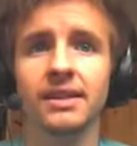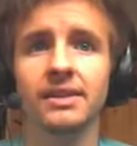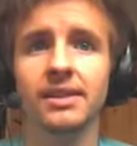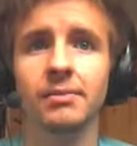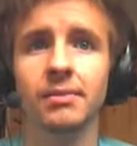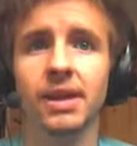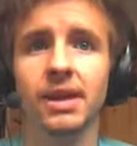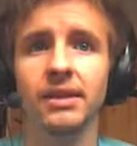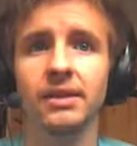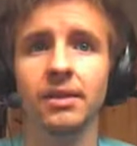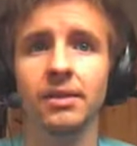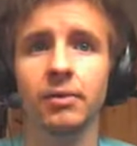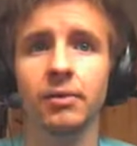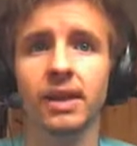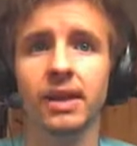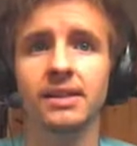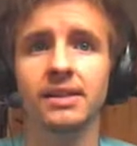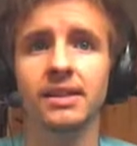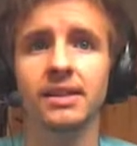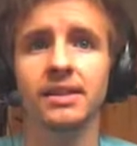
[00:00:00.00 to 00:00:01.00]
make their
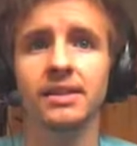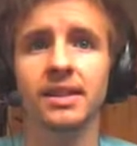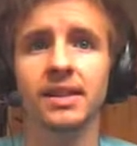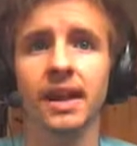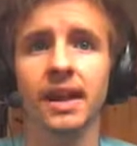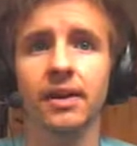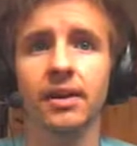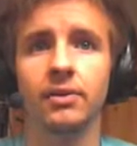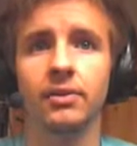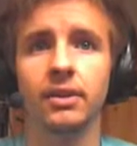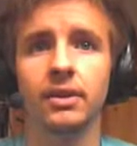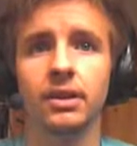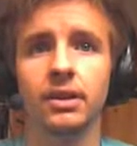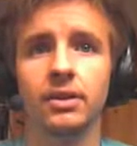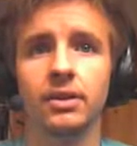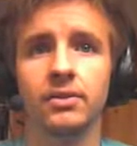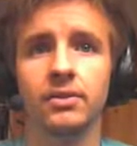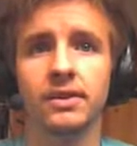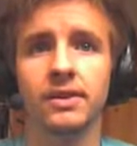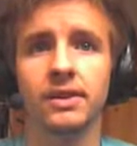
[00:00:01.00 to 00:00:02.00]
way to the town and
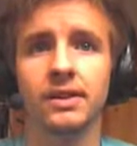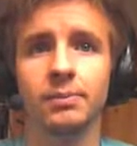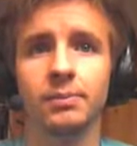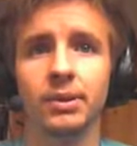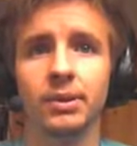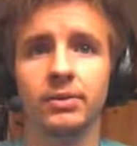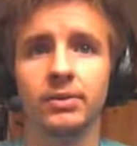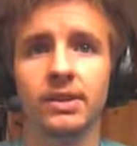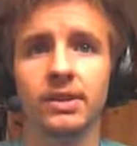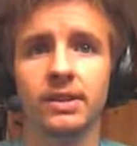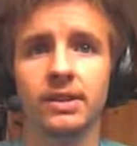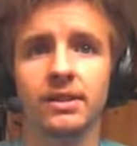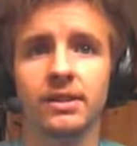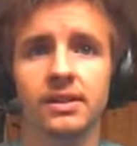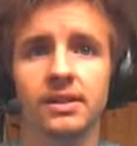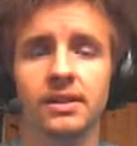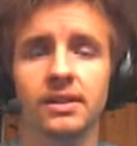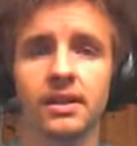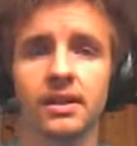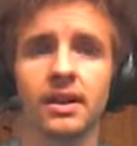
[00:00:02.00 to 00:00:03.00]
use these
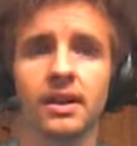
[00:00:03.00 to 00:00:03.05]
buildings.